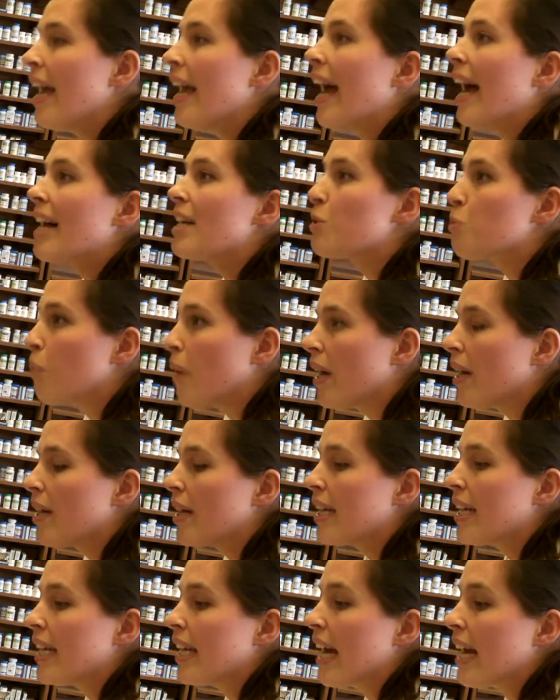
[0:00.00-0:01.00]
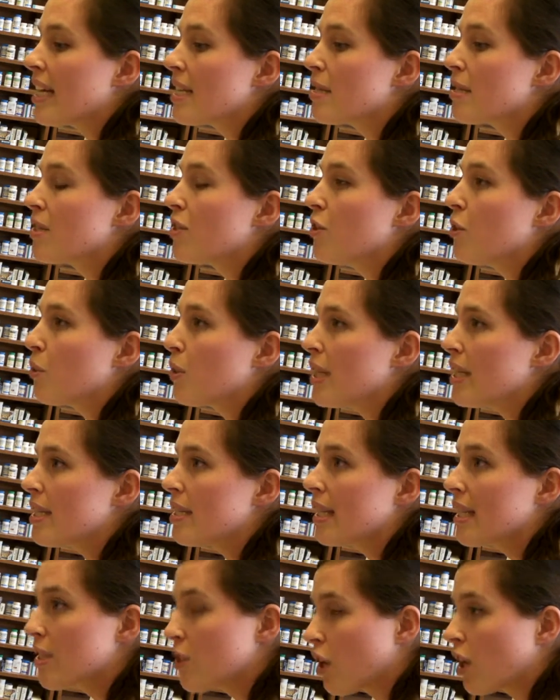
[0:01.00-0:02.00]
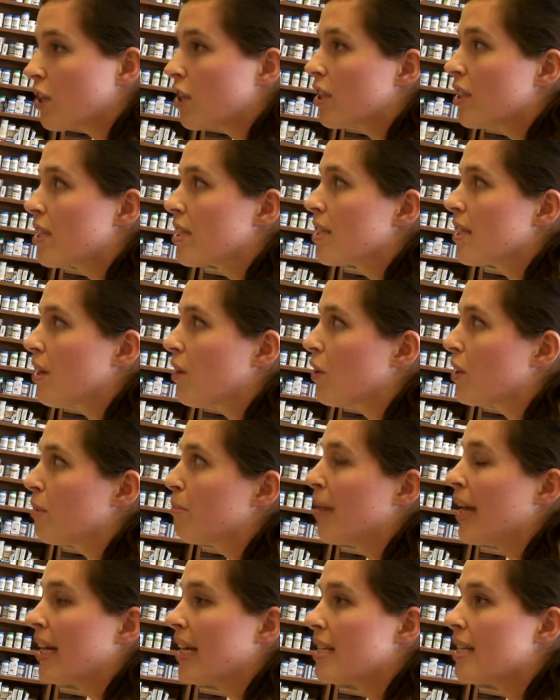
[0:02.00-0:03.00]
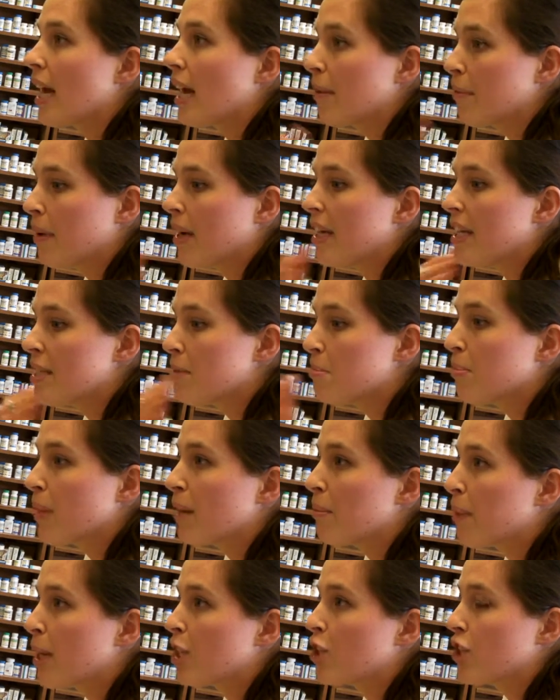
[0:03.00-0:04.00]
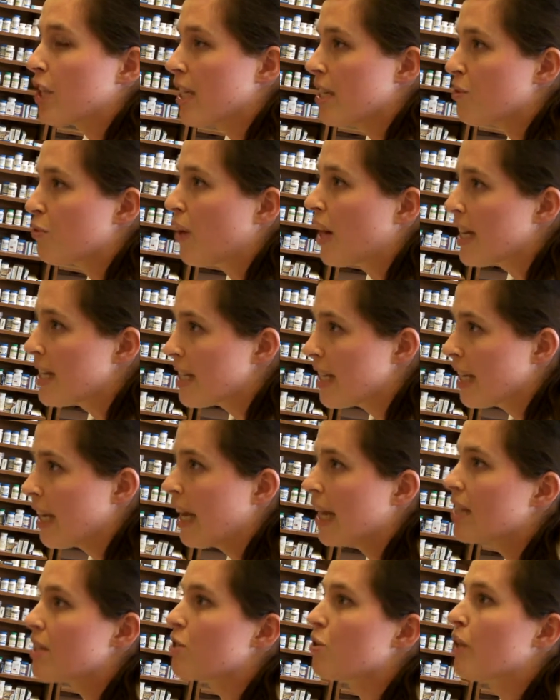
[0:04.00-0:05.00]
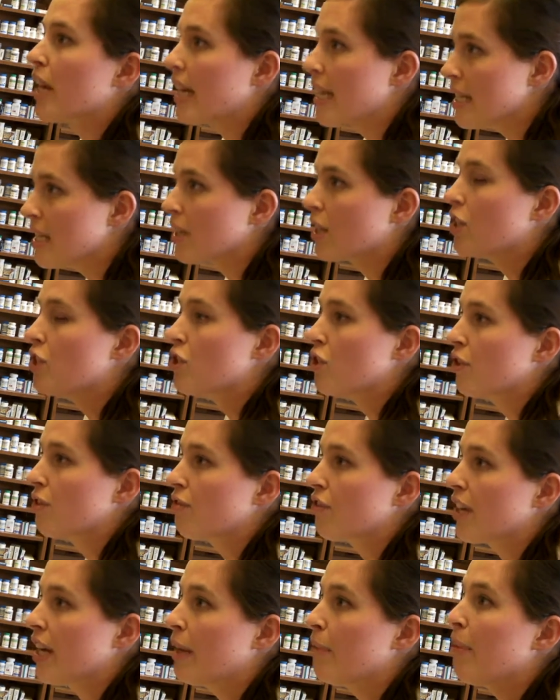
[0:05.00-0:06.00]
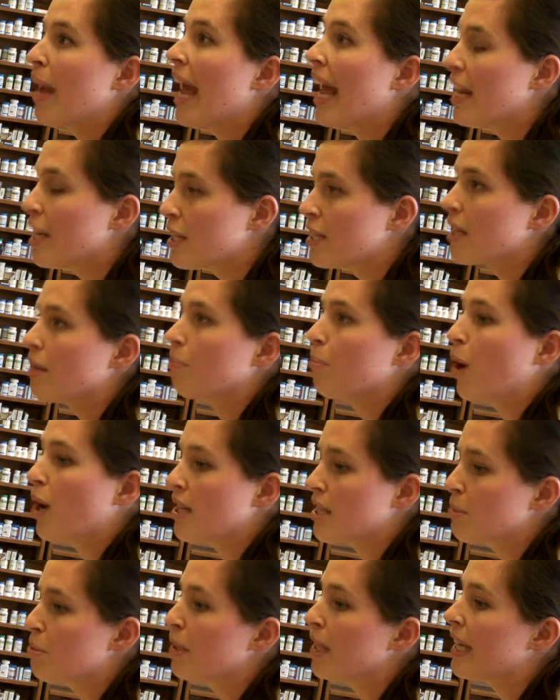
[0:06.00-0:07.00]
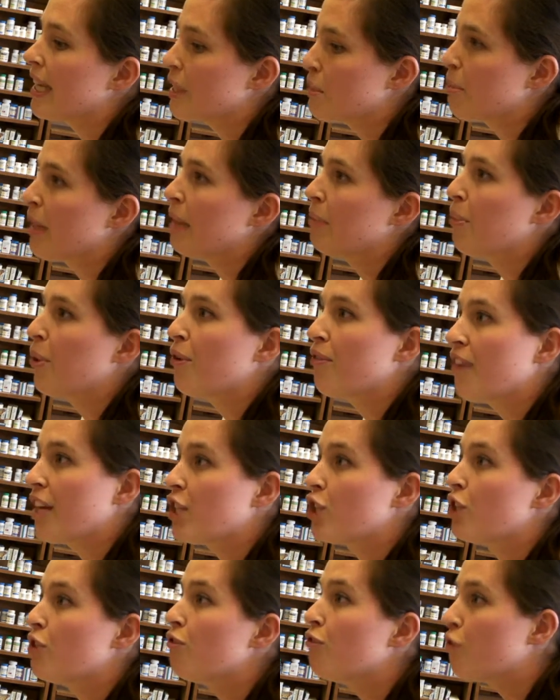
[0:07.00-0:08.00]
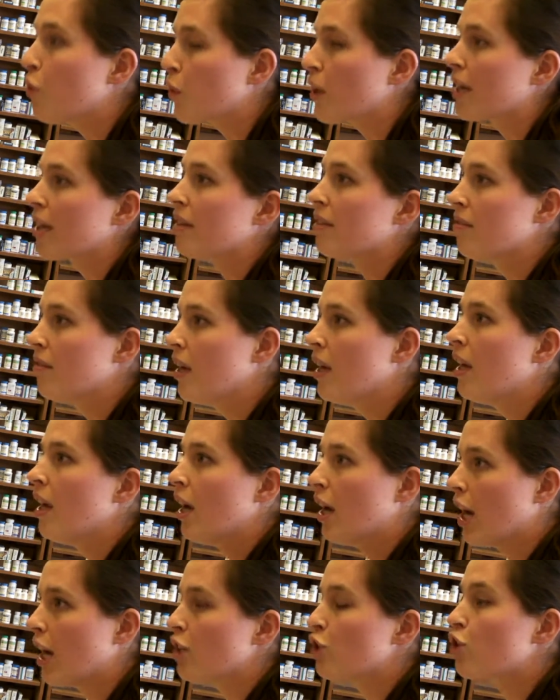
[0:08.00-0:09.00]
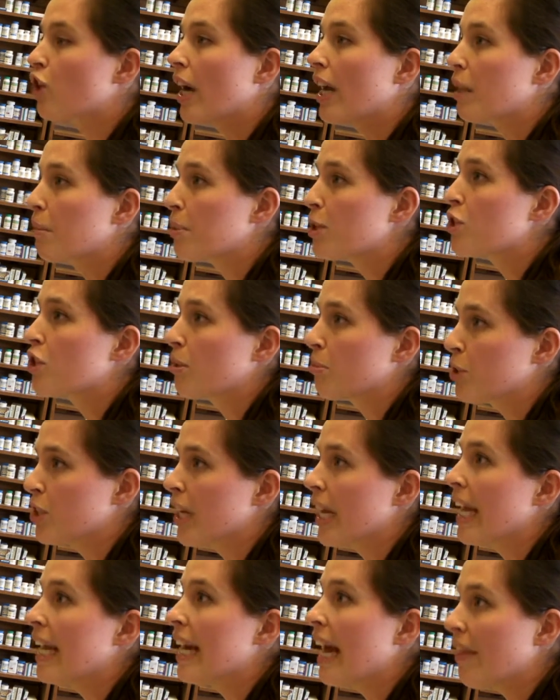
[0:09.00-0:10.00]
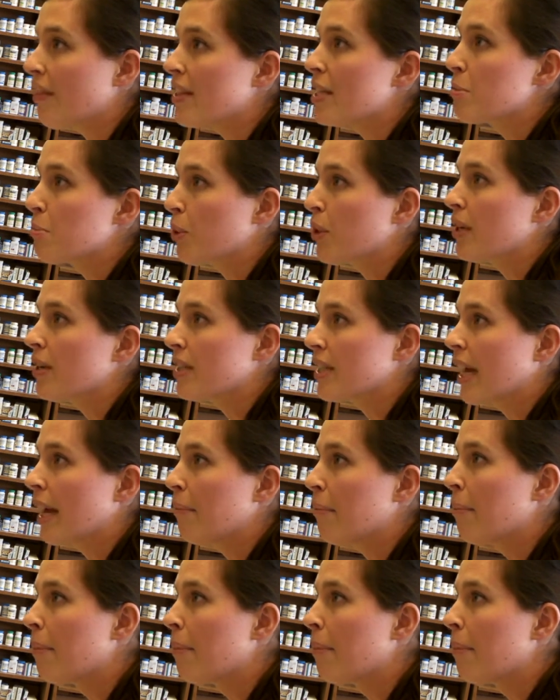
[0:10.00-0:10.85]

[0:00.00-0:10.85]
As well, he has noticed, his doctor has told him that his blood pressure is rising, and so that is a concern for him and possibly his main motivation for trying a prescription aid at this point in time.